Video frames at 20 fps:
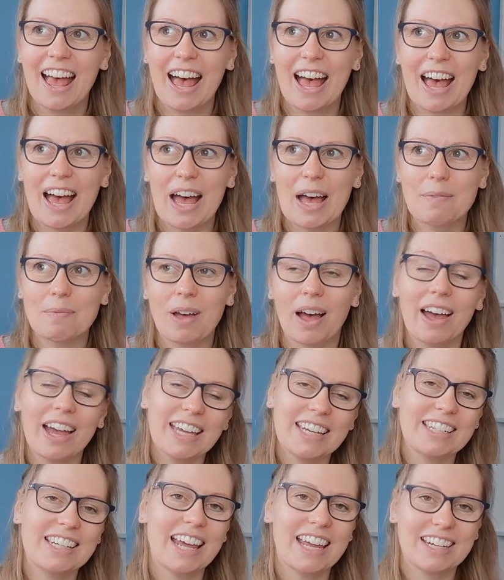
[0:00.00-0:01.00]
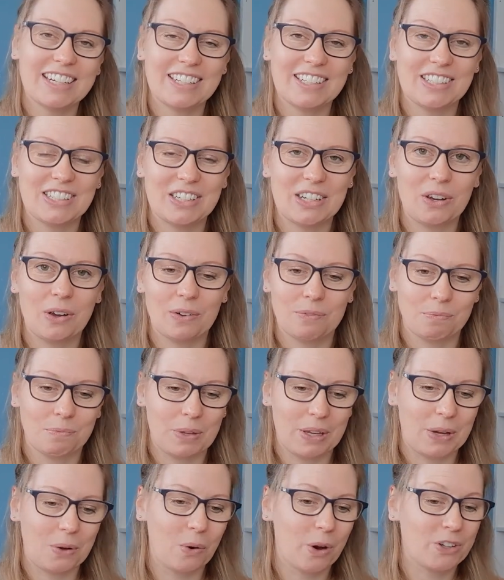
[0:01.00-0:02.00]
I tend to
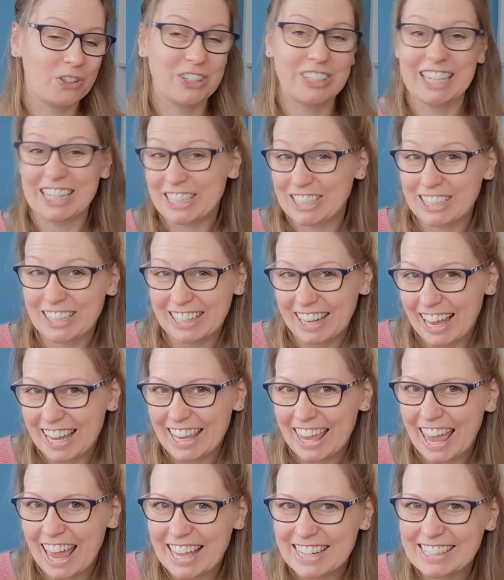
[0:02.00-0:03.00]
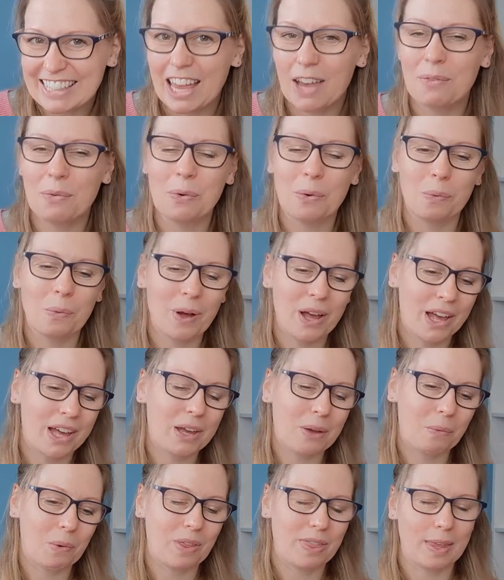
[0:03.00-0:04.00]
be quite traditional, I guess. I will
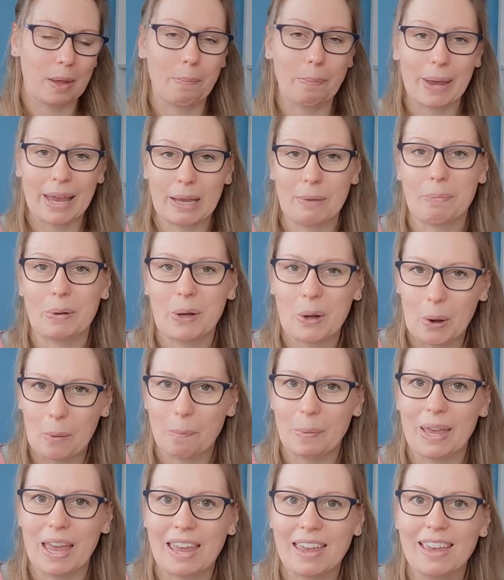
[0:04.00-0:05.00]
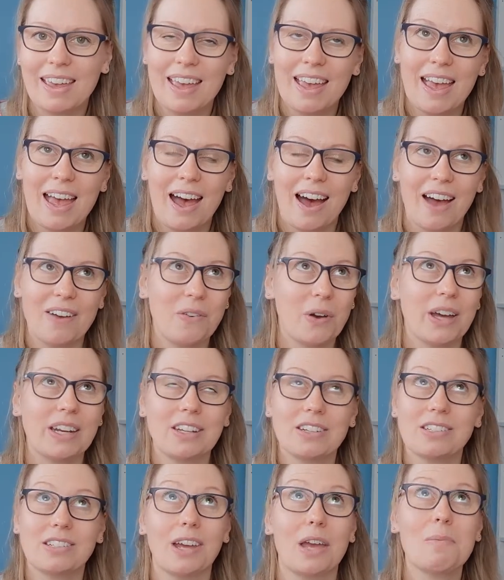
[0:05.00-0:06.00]
work with a paper copy. I find
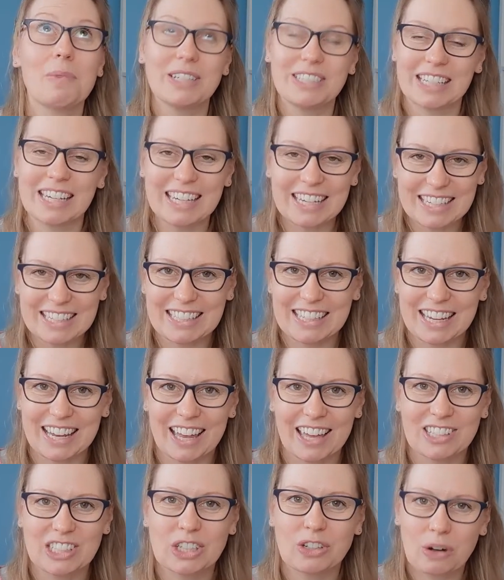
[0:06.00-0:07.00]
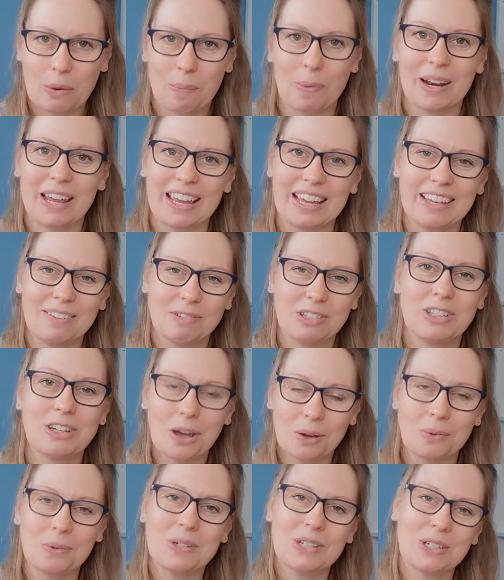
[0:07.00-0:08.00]
it so much easier scribbling
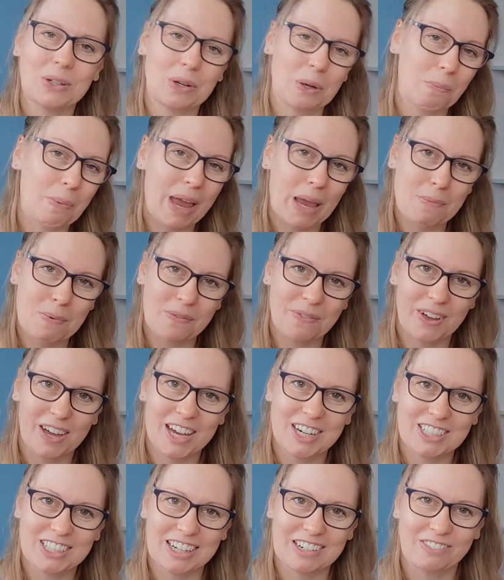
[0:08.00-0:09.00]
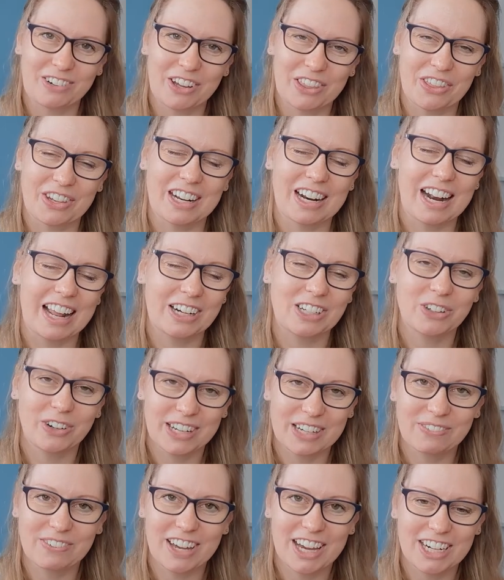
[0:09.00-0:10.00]
notes on a paper version rather than an
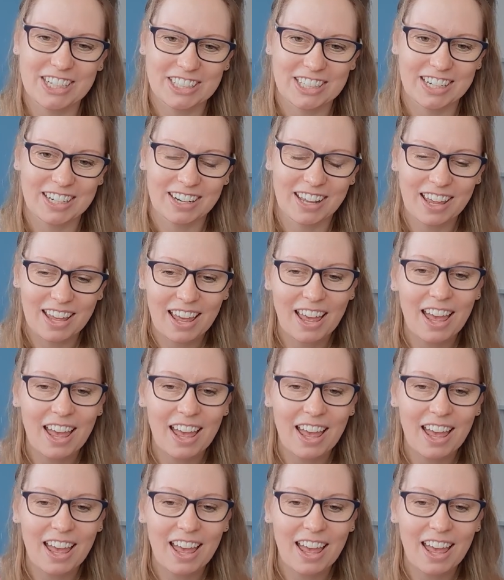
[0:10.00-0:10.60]
electronic version.